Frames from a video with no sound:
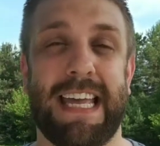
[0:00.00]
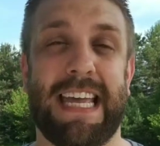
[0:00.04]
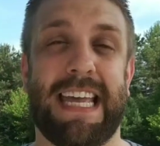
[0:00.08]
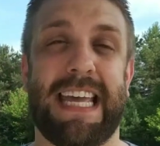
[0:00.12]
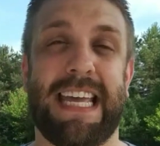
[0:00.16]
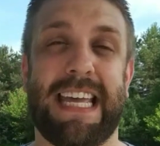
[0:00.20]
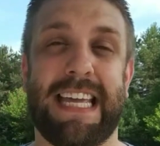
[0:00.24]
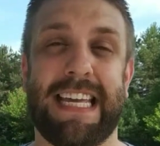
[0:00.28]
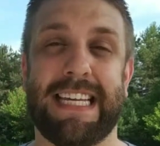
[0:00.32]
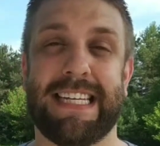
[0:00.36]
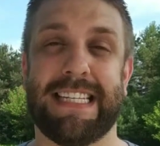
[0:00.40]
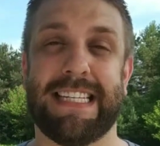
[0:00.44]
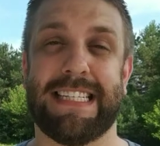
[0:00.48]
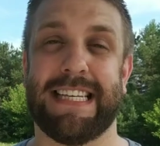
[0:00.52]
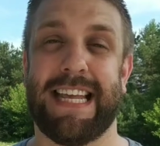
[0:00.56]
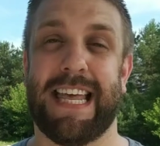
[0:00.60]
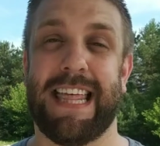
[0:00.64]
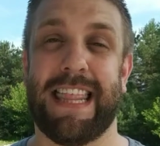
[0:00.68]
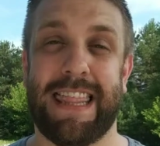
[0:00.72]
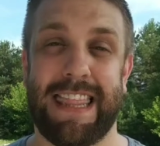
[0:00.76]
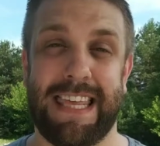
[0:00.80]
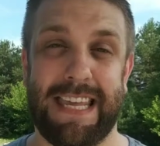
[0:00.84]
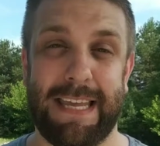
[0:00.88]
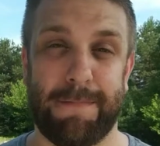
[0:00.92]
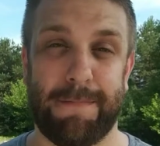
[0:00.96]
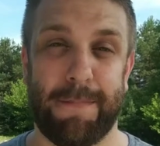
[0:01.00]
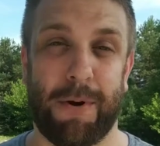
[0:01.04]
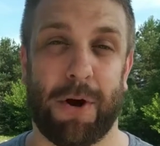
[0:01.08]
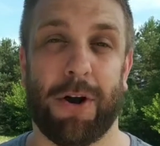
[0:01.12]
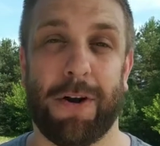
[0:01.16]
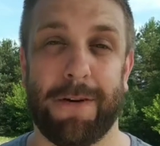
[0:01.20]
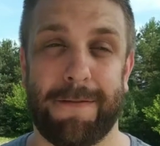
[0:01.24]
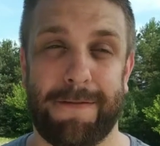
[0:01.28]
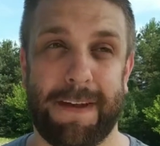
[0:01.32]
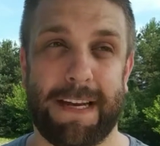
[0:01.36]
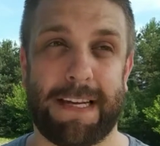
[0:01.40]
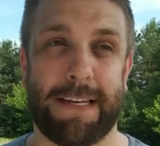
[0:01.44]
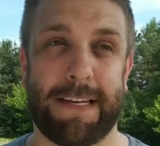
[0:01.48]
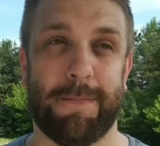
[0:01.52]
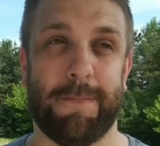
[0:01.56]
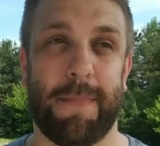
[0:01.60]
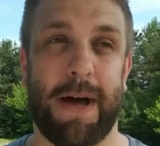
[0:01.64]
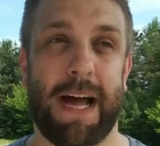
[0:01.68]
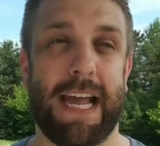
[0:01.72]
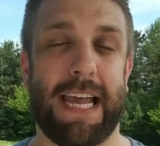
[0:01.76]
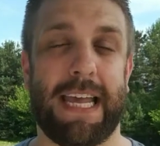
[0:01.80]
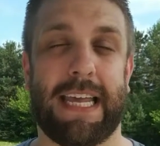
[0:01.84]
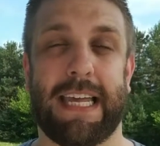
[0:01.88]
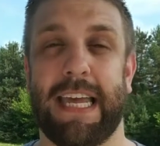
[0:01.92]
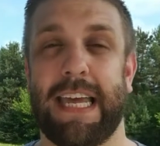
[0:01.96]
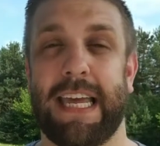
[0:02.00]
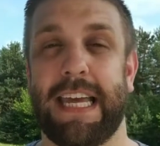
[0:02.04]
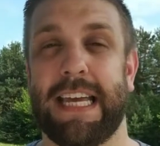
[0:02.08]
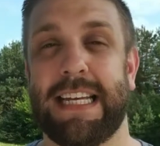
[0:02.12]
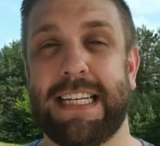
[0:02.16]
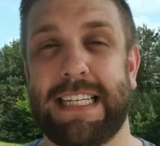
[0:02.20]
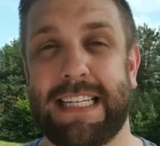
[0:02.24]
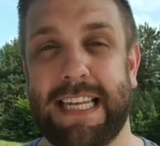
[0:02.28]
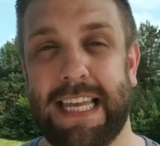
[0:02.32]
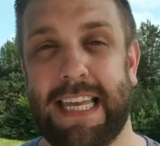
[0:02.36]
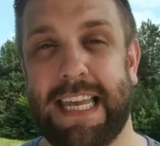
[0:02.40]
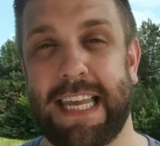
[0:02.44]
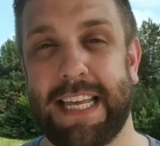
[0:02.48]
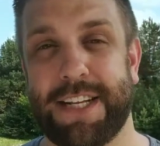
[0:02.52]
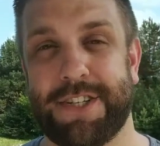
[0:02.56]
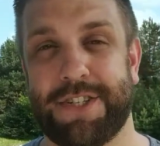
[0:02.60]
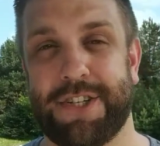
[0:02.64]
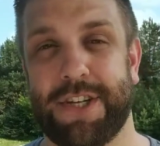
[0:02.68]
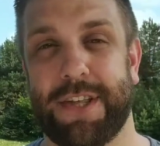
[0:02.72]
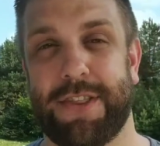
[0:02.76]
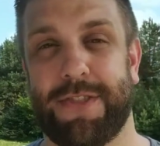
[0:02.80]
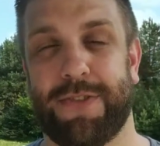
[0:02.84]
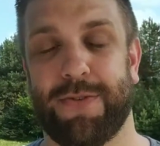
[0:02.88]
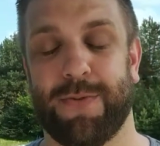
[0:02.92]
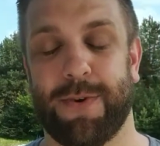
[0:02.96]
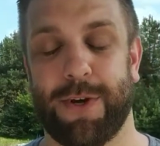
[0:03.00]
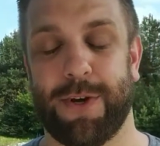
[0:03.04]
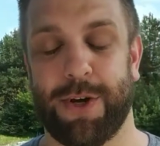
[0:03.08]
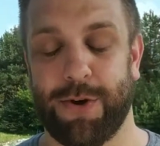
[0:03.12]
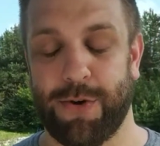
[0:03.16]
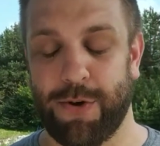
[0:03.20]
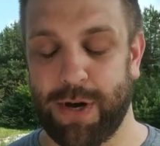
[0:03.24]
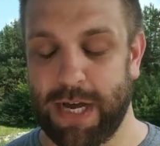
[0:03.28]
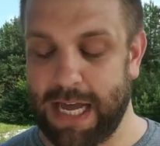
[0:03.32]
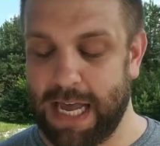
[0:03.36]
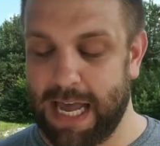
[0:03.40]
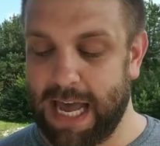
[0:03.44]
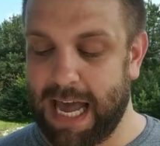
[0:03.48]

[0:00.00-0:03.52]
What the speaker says: is the perfect mic to get you through.